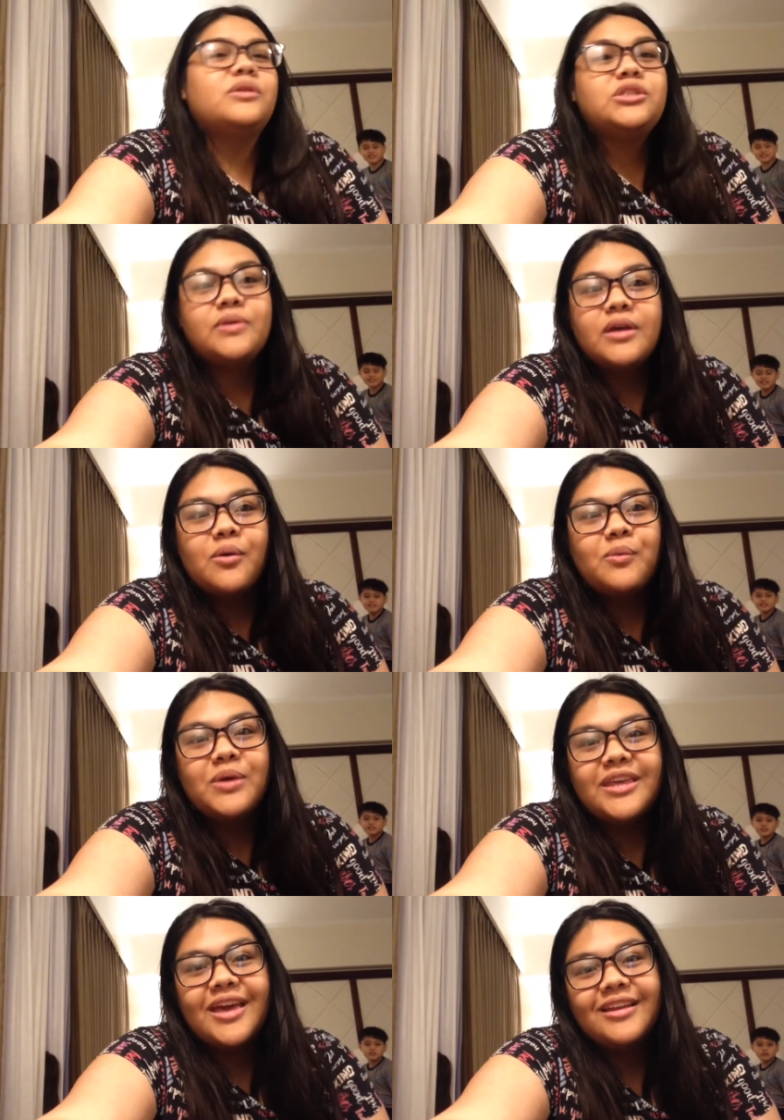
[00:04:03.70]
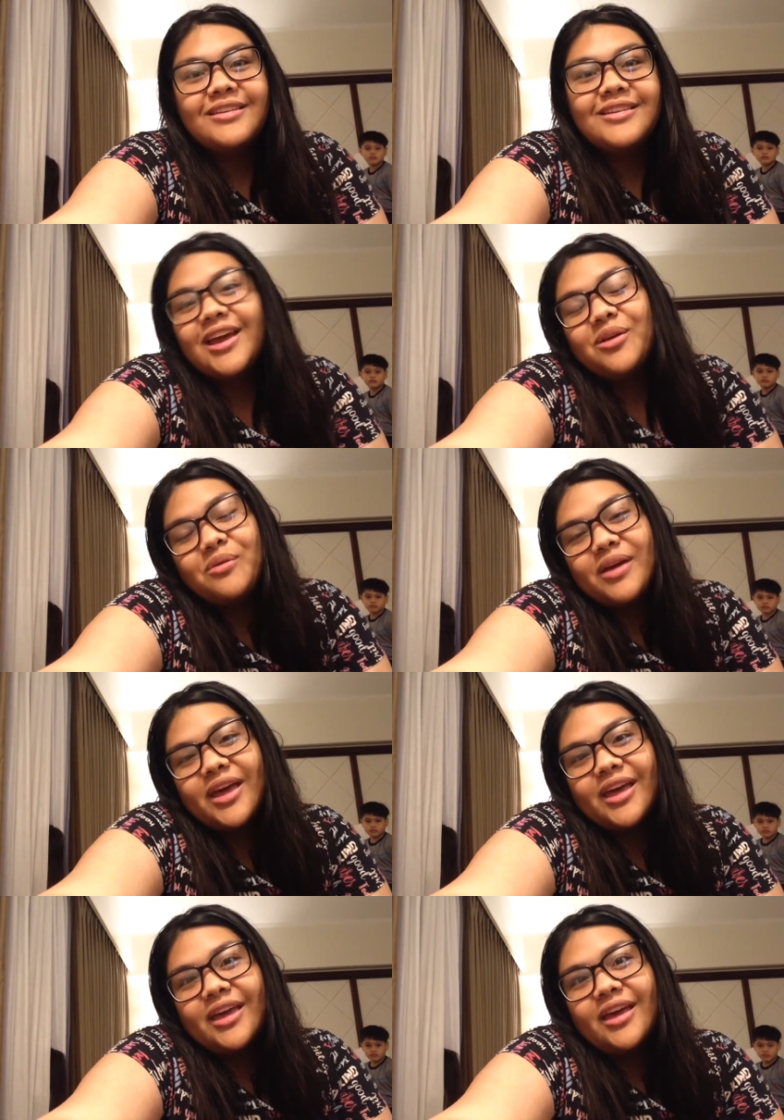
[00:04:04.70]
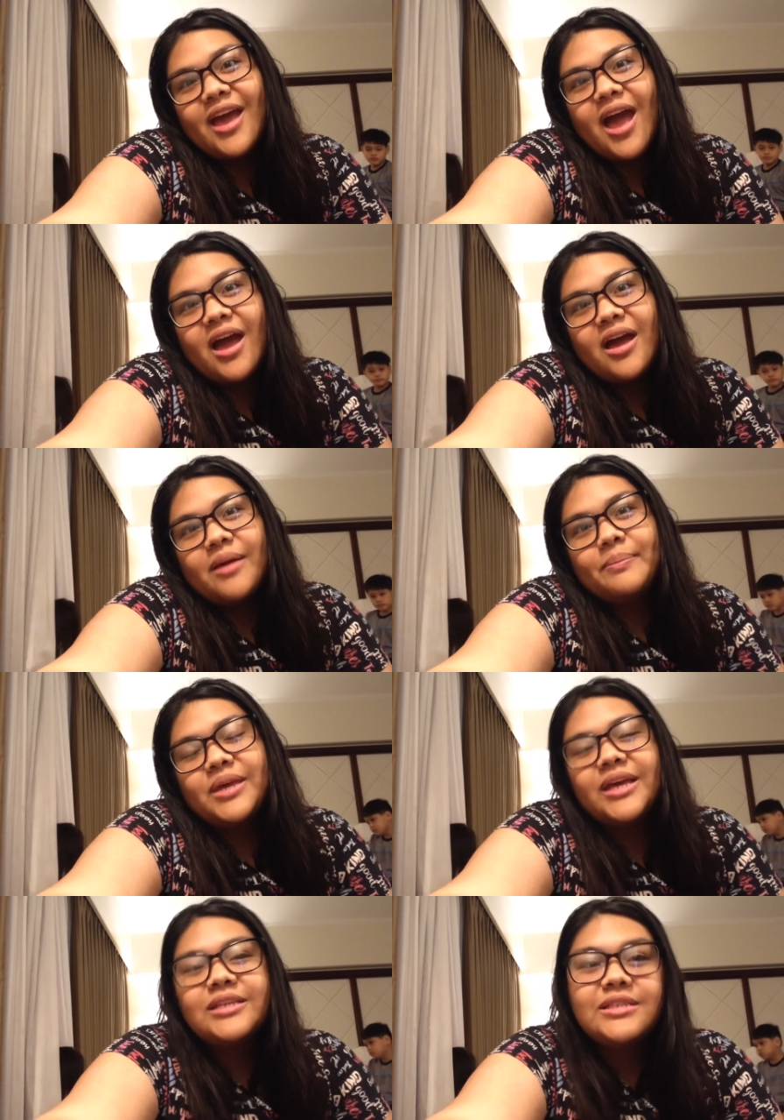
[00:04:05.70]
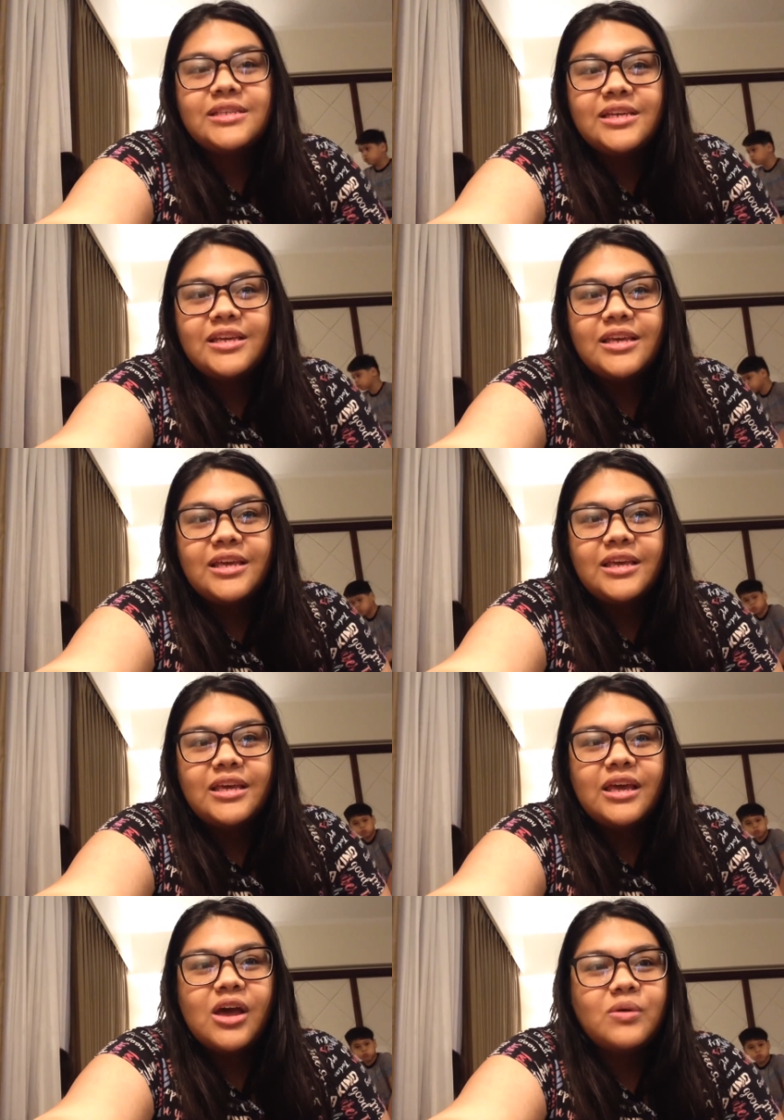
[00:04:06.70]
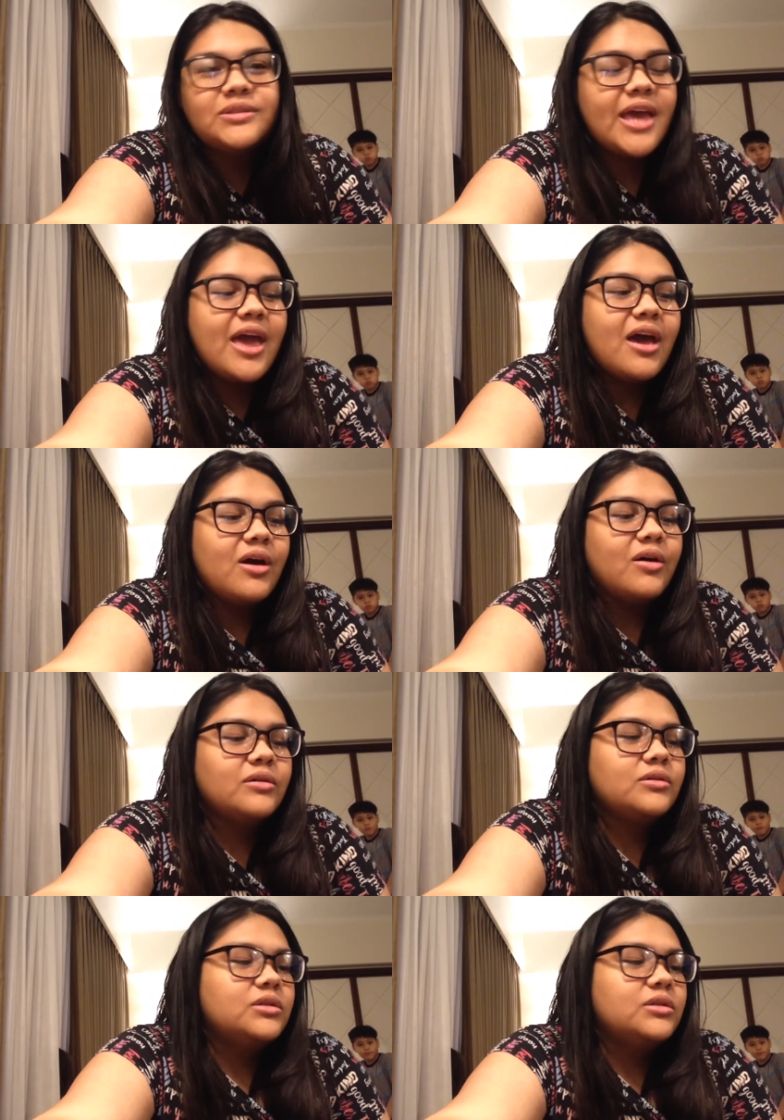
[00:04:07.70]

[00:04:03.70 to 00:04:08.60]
doing a weekend getaway at P I C Hotel.